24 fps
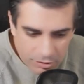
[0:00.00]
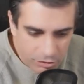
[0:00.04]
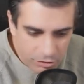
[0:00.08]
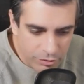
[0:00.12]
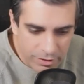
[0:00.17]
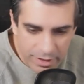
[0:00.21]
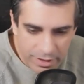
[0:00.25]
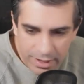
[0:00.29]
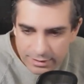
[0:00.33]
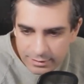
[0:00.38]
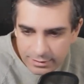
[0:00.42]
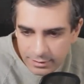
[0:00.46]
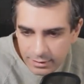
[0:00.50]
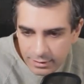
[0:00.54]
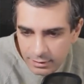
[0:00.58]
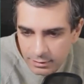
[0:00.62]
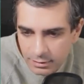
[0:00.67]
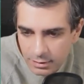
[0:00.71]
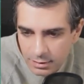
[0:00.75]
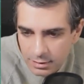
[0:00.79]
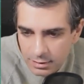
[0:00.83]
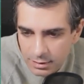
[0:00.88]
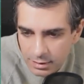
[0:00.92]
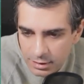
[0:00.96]

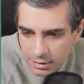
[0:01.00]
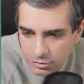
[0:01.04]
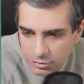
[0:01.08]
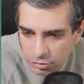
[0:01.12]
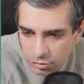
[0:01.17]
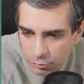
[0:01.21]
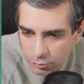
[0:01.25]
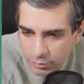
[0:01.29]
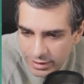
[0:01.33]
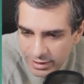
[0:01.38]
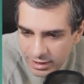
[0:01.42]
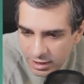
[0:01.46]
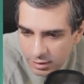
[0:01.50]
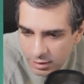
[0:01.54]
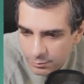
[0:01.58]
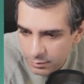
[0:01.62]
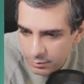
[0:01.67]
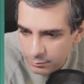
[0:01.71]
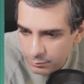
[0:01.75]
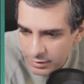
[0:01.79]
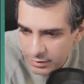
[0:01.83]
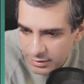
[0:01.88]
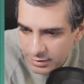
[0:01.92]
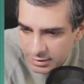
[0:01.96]
CreateKit is already
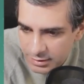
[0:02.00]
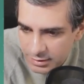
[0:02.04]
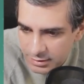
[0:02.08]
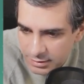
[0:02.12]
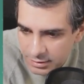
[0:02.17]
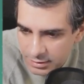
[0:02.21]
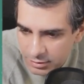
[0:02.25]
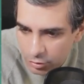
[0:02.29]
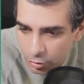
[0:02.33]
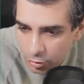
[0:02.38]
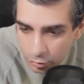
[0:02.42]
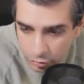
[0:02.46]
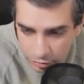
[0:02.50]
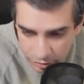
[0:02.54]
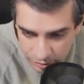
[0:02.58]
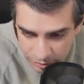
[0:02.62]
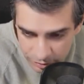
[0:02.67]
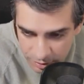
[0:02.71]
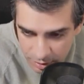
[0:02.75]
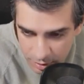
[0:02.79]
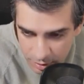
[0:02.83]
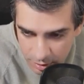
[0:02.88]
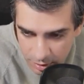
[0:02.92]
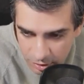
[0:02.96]
helping business
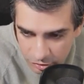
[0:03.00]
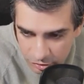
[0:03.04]
owners